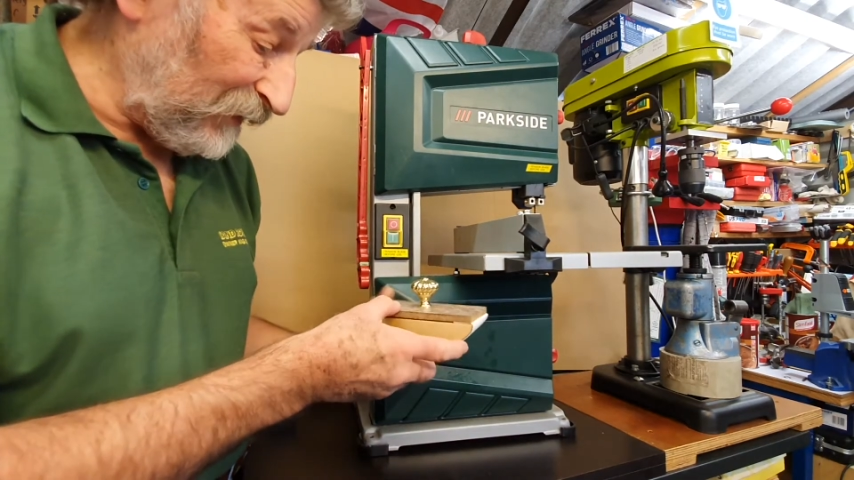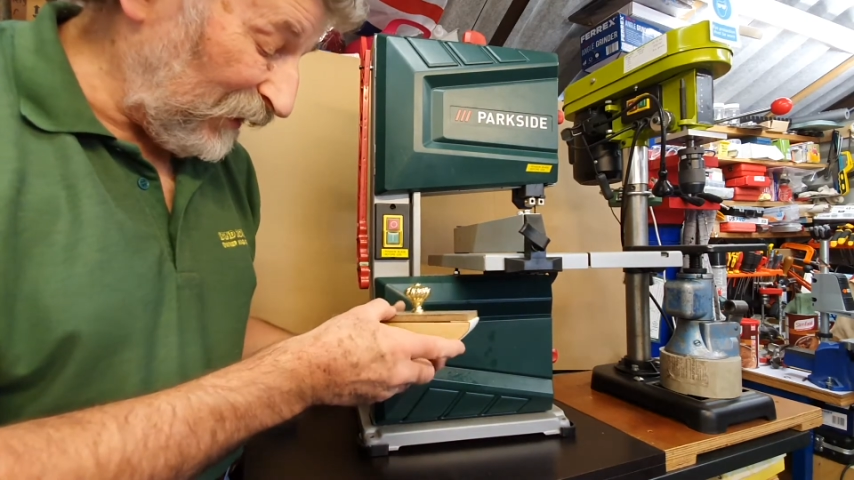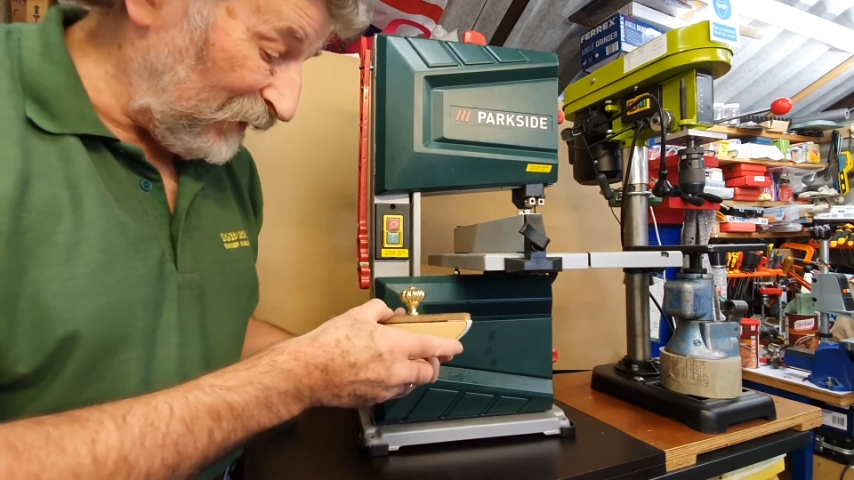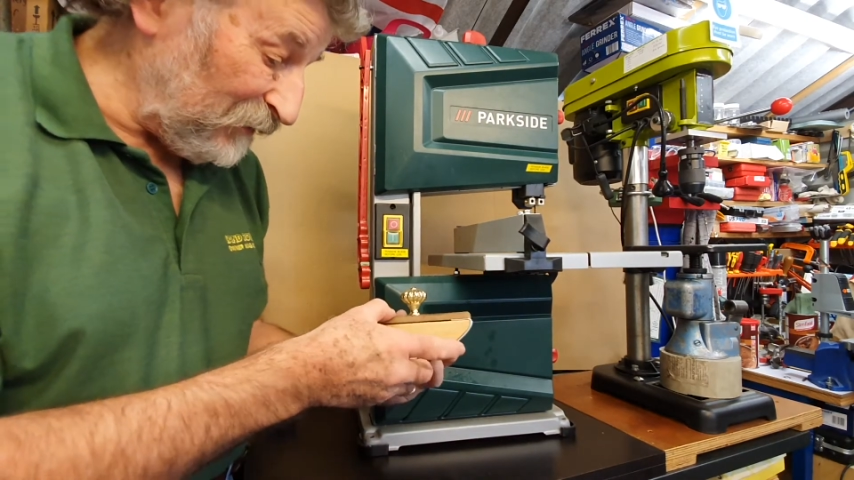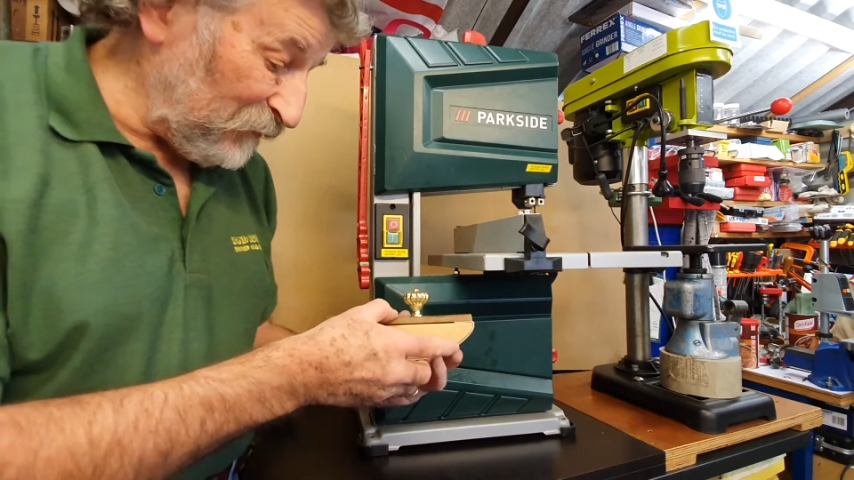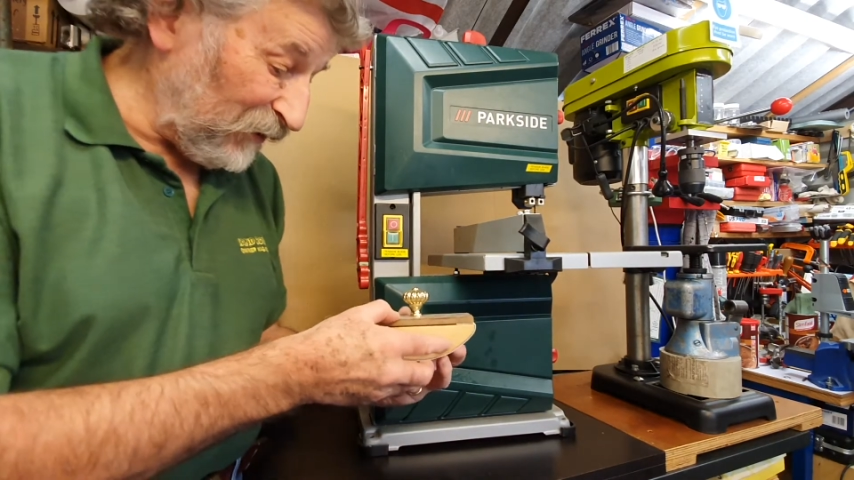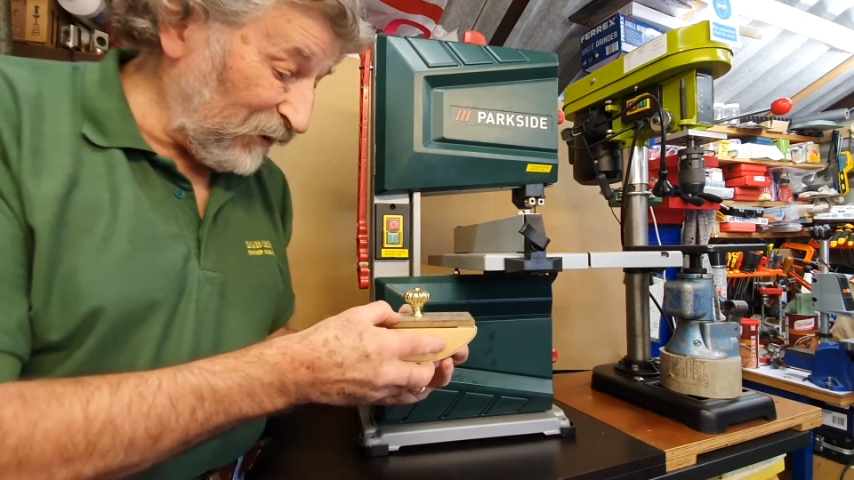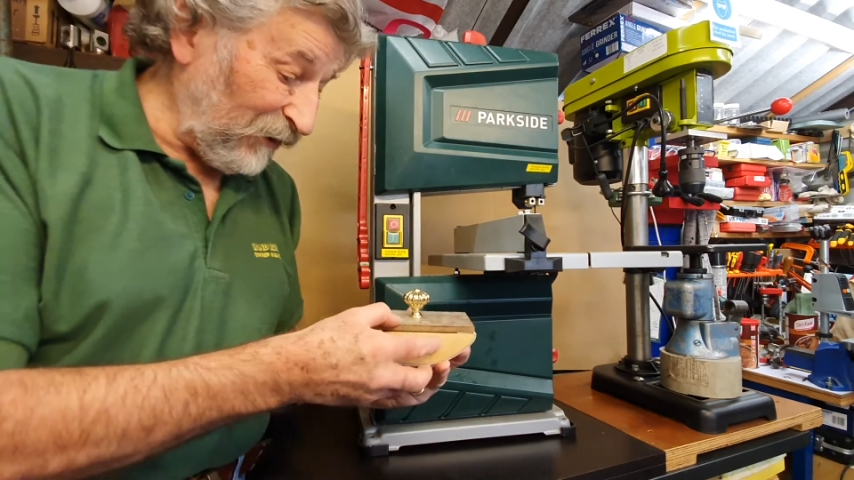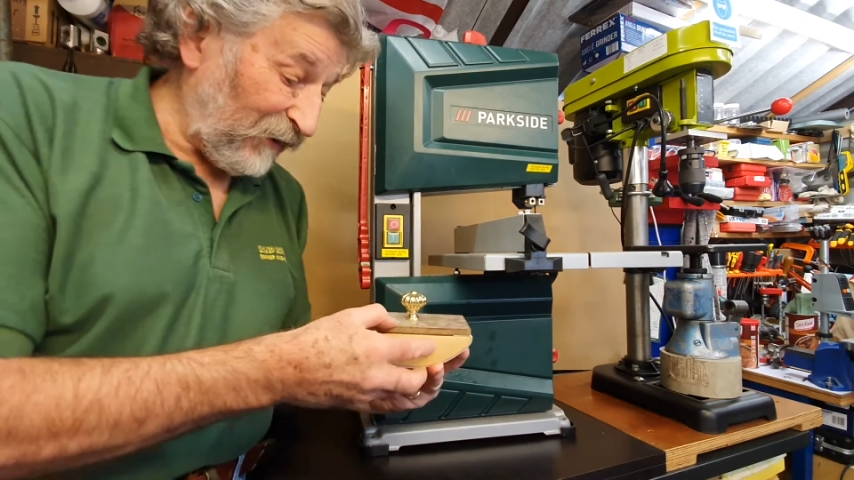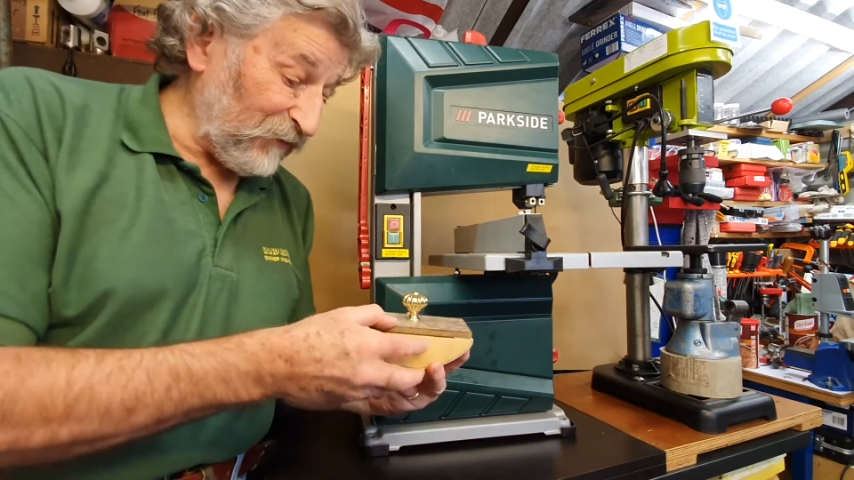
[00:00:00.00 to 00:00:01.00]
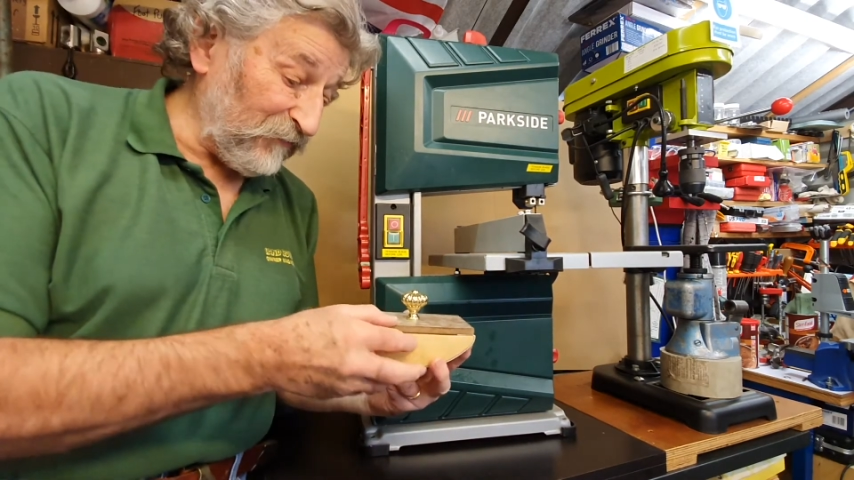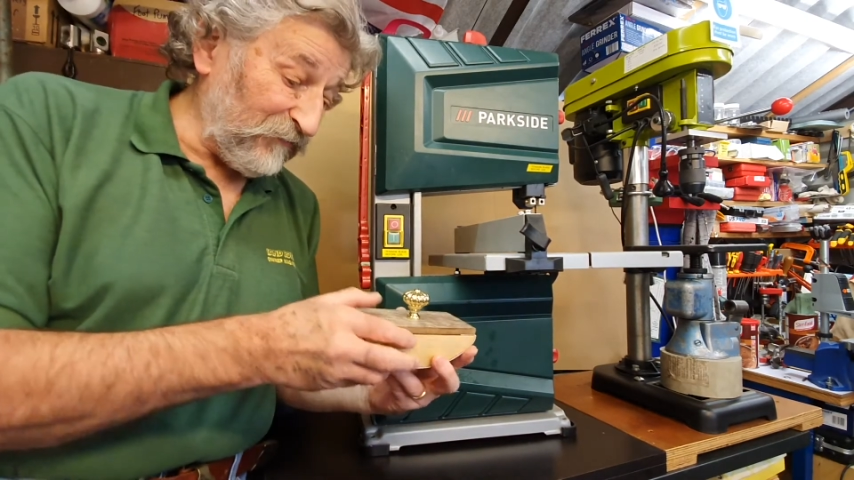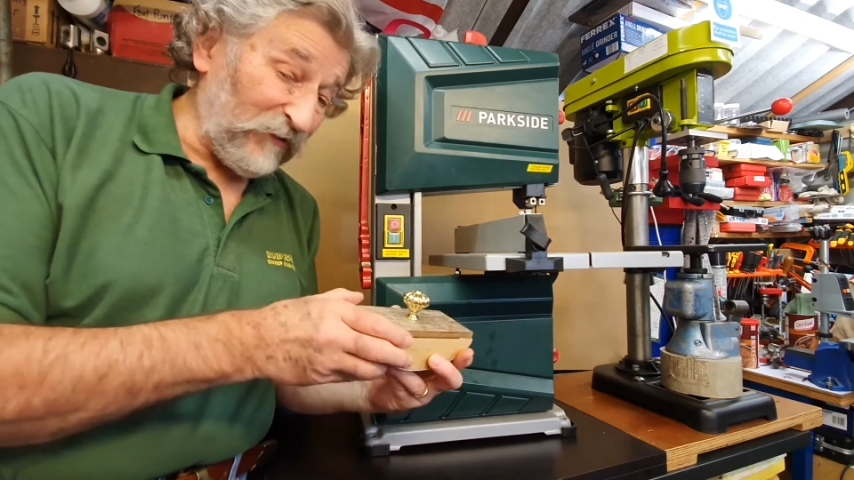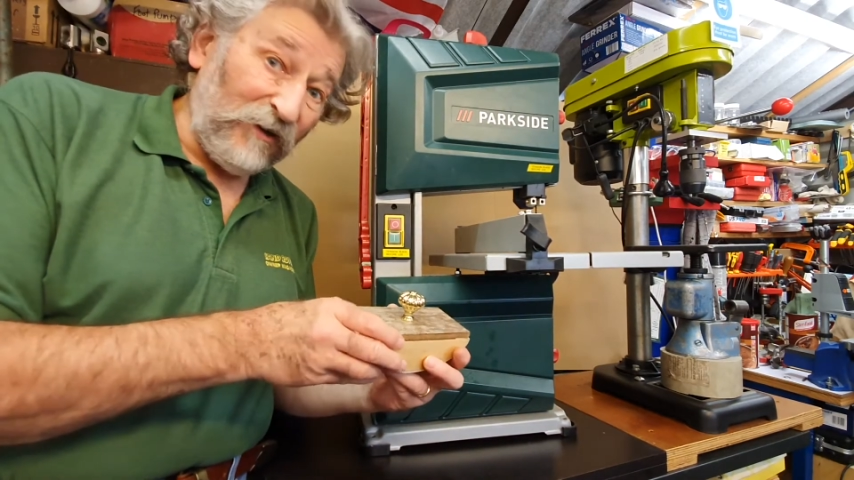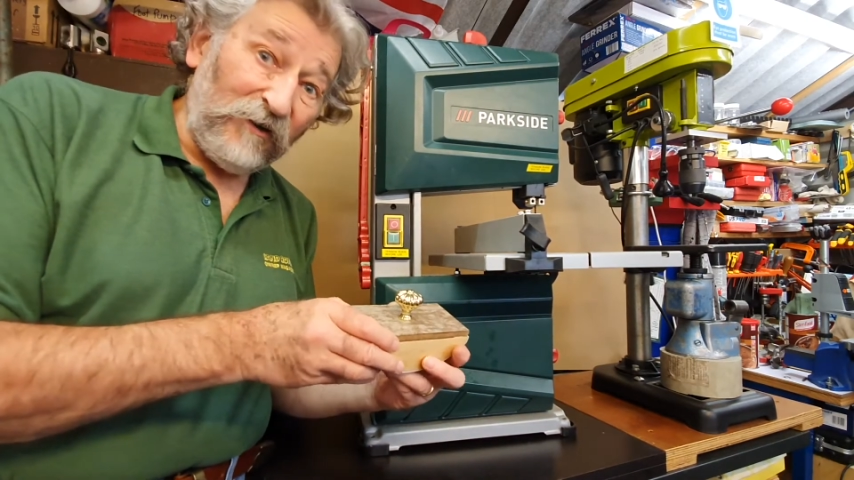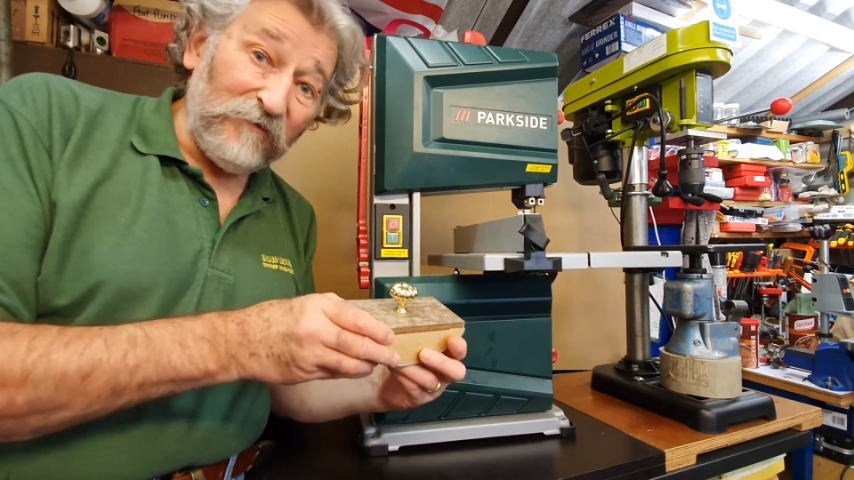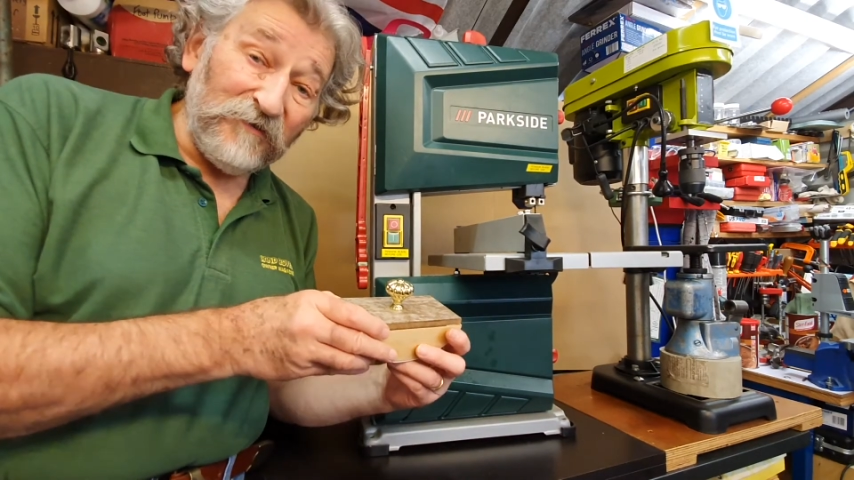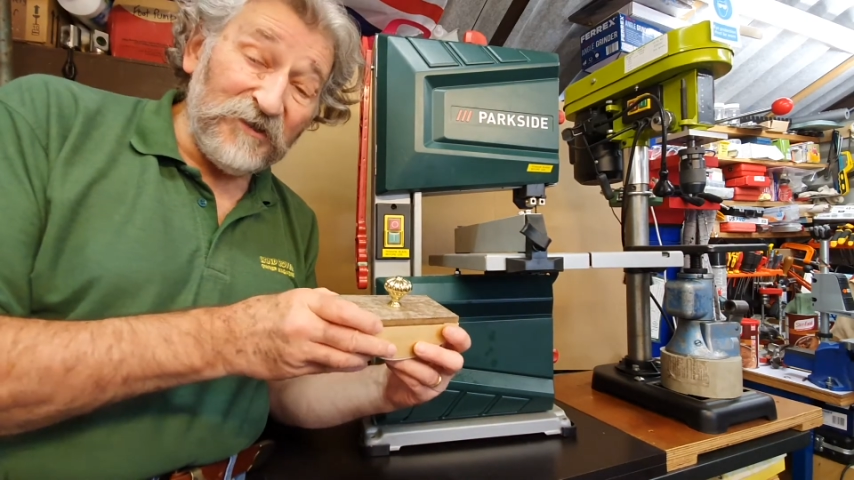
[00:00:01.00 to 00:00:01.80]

had in my collection for a long